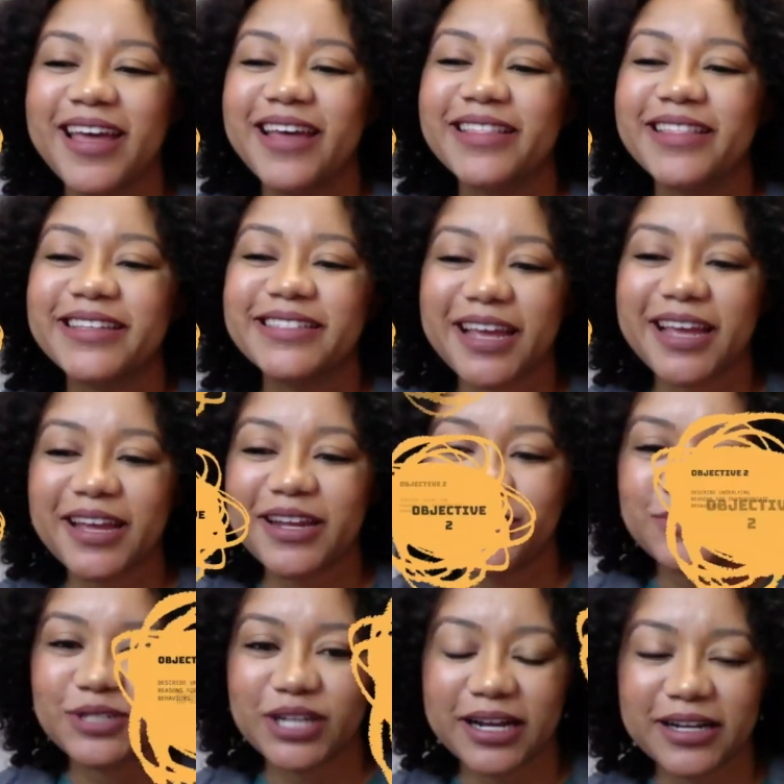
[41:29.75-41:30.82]
The second
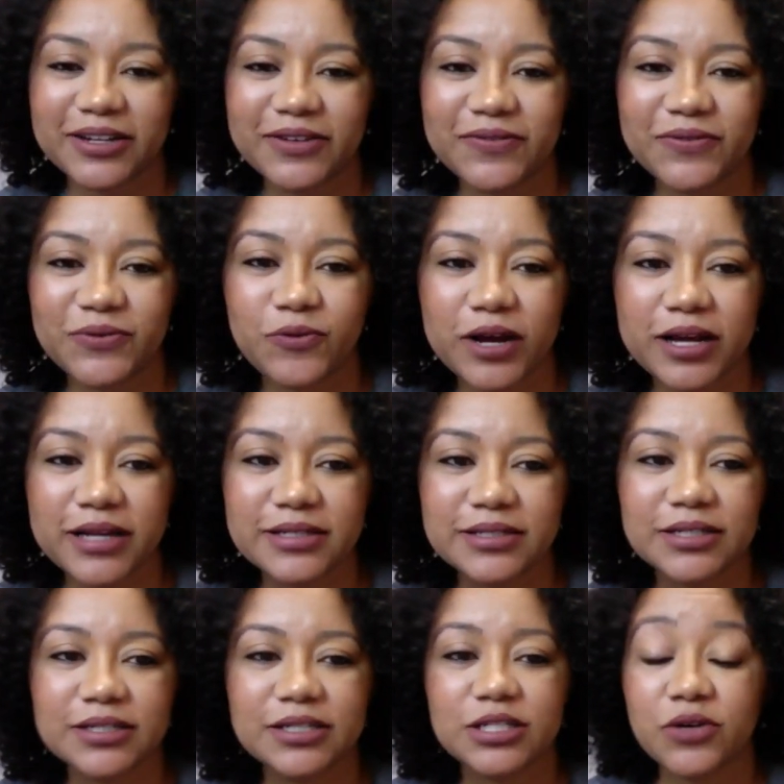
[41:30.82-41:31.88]
objective was to
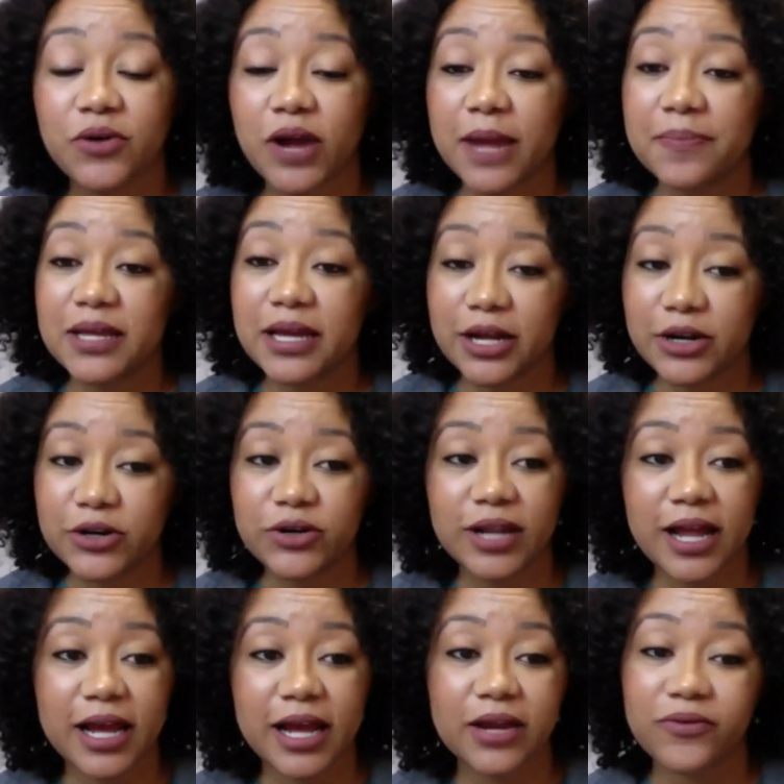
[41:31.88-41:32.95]
describe the
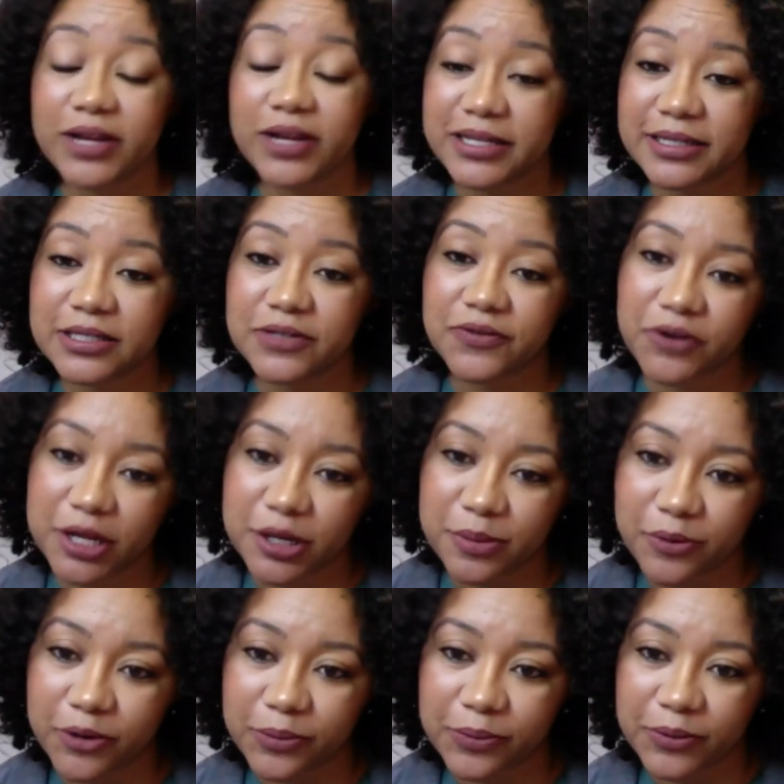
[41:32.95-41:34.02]
underlying reasons for
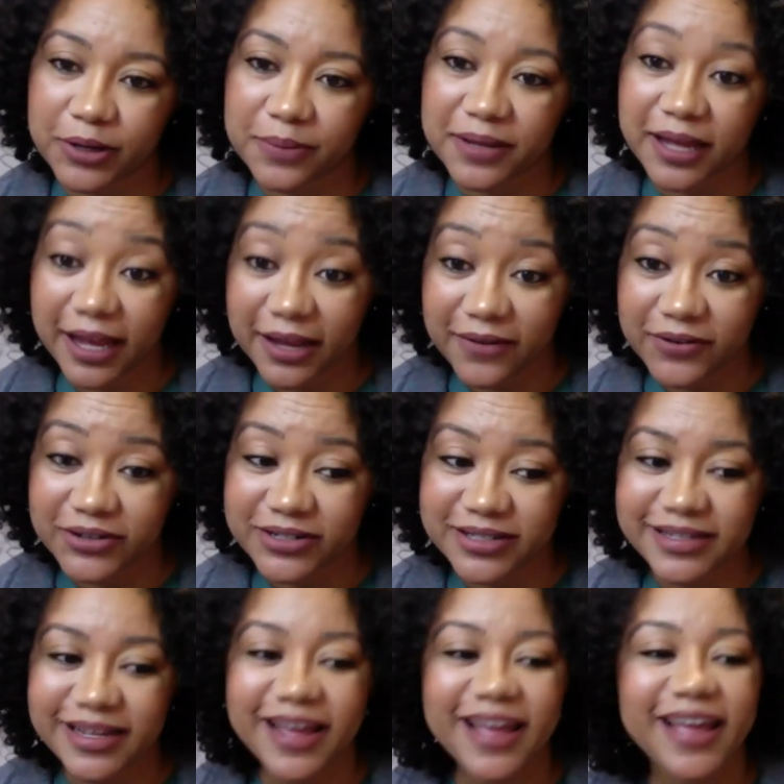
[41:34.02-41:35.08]
inappropriate behaviors.
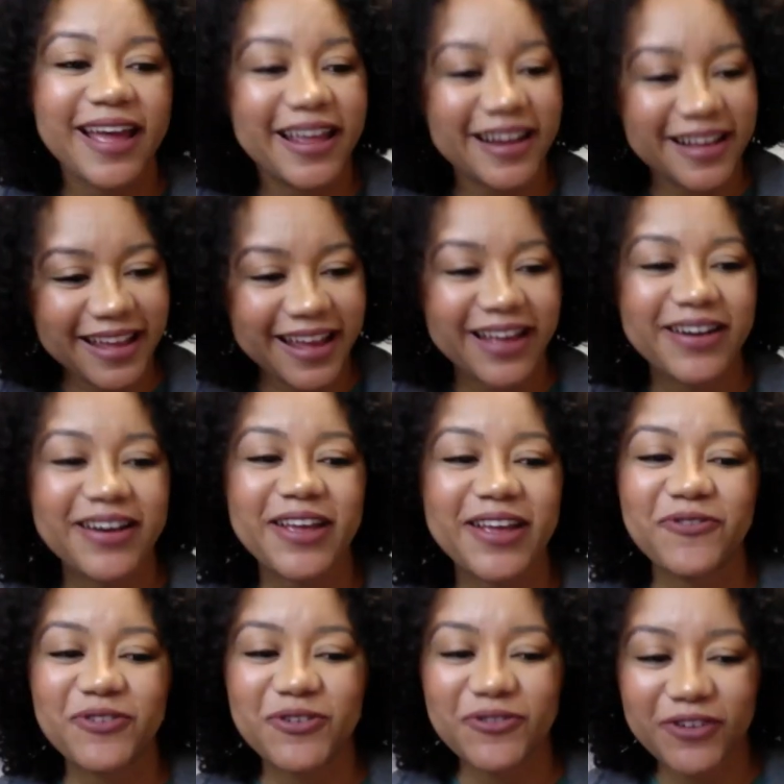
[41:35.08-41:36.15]
And again,
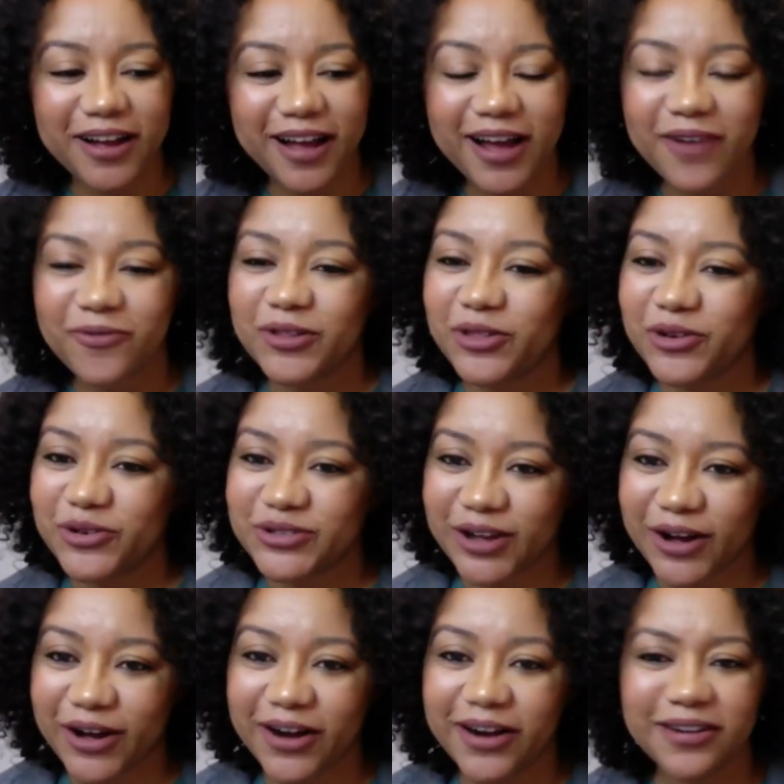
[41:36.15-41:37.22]
if you forgot what those
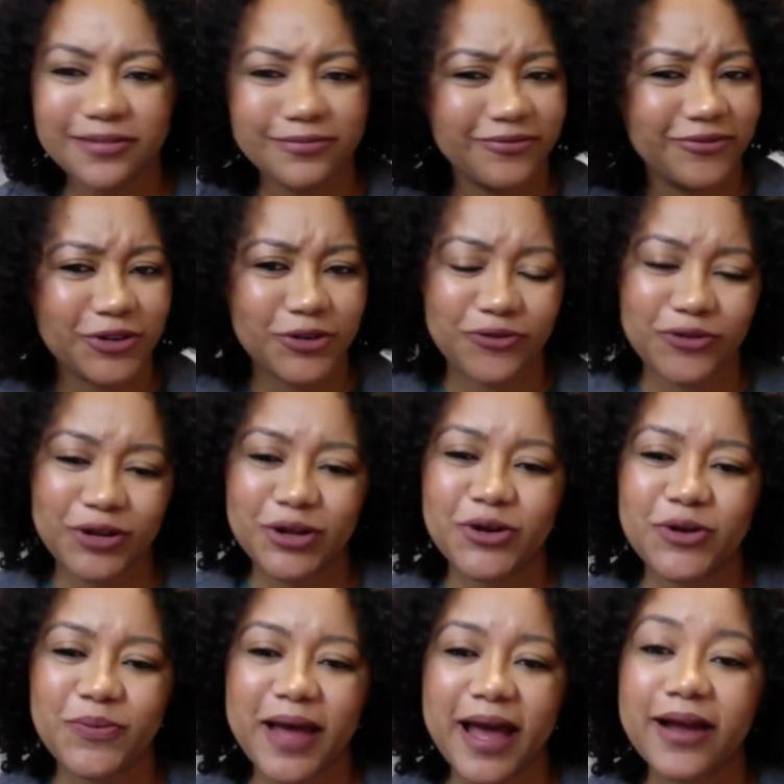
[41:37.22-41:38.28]
are, feel free to go
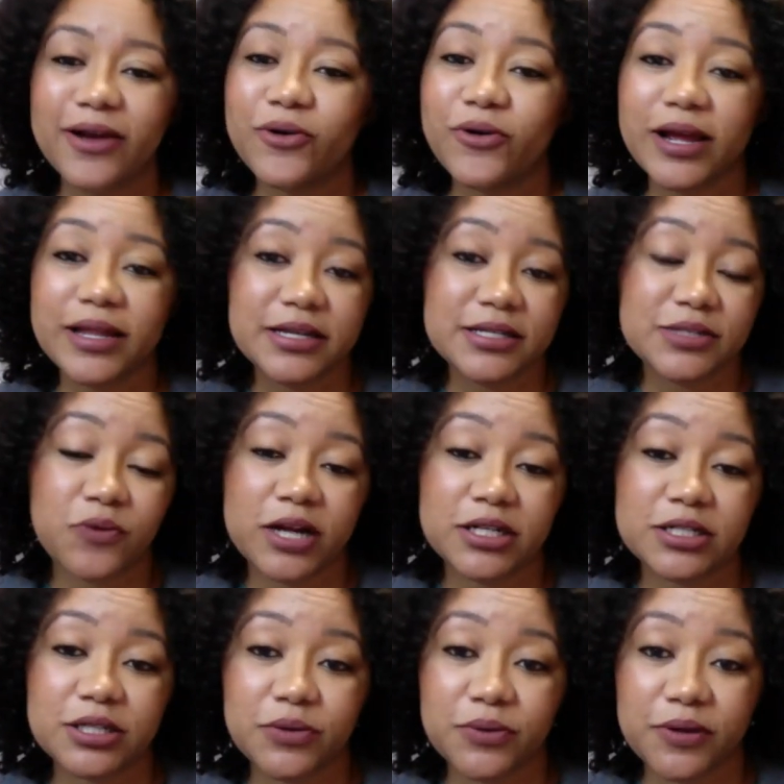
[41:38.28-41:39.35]
back or at least
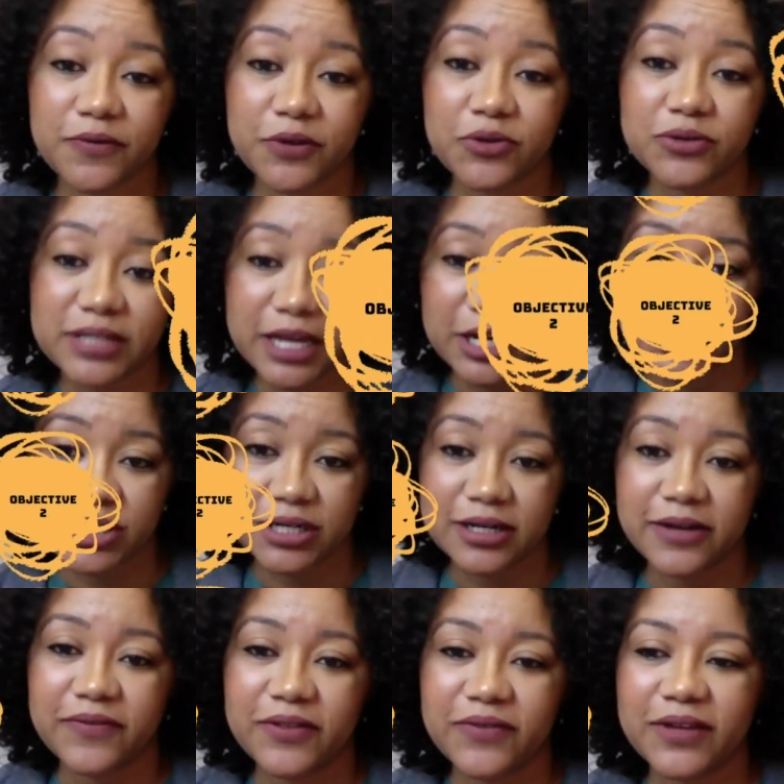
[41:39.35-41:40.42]
watch the review section
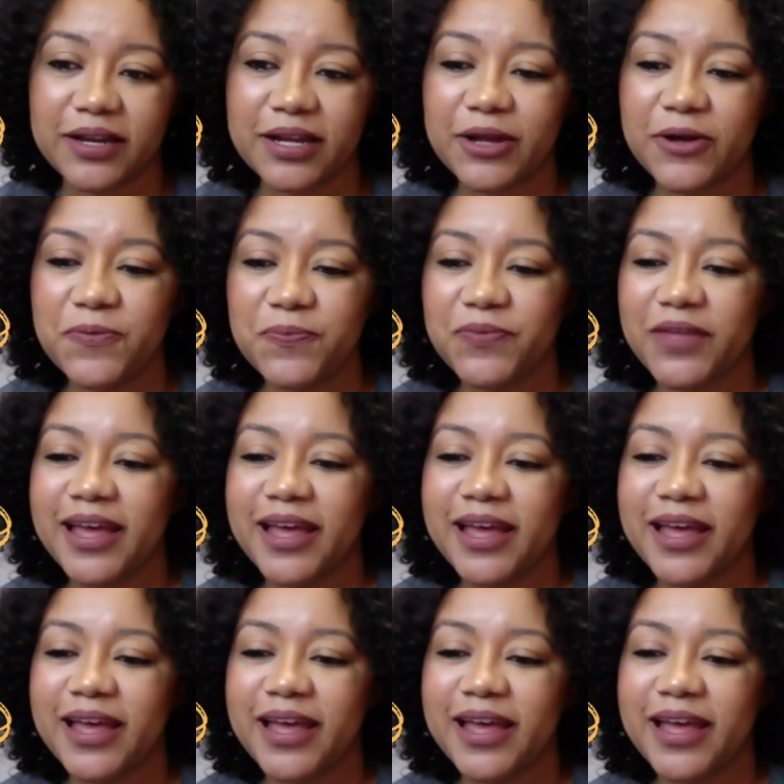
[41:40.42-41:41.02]
of the video.